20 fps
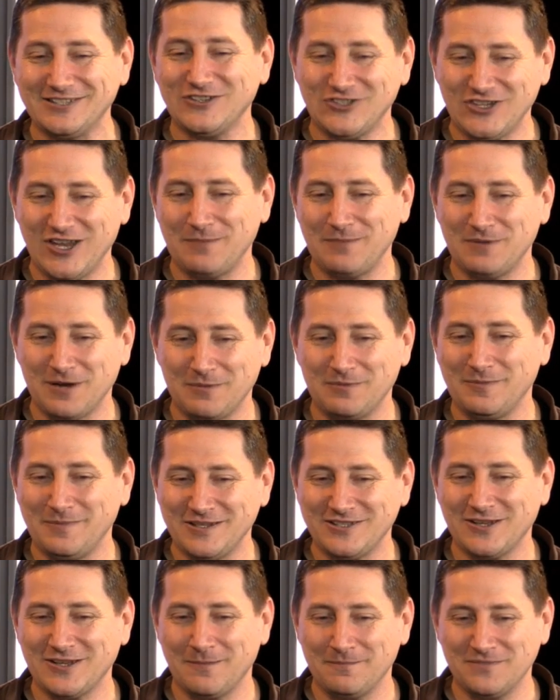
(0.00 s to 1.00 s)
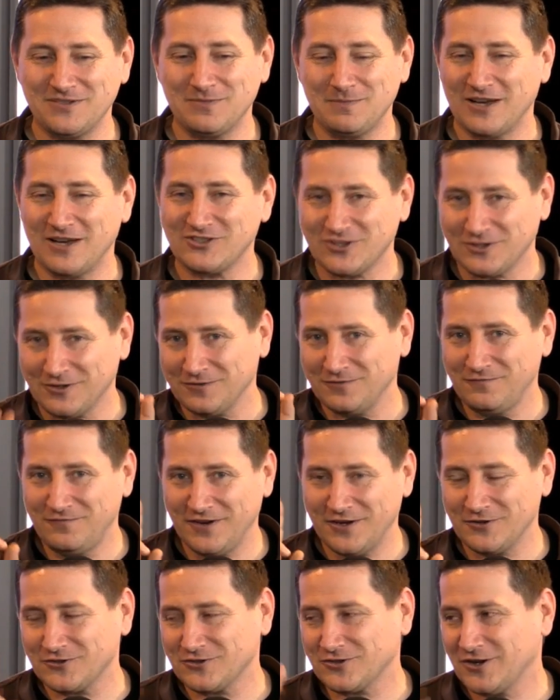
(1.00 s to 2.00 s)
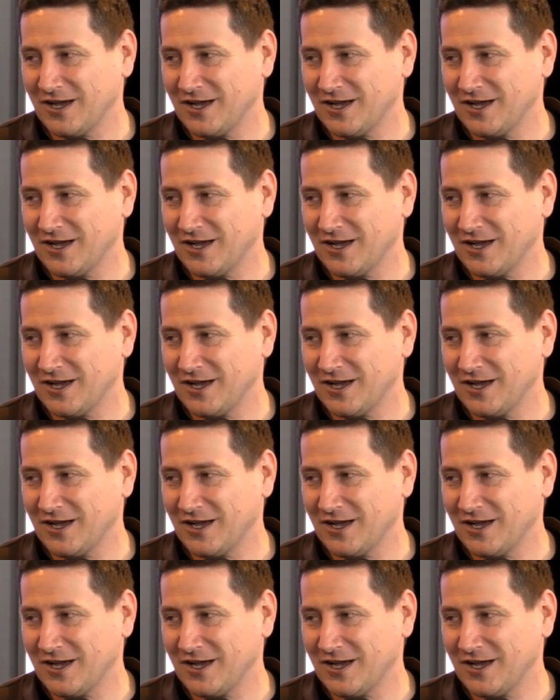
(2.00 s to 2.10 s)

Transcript: this is shaping up to be something special. Fingers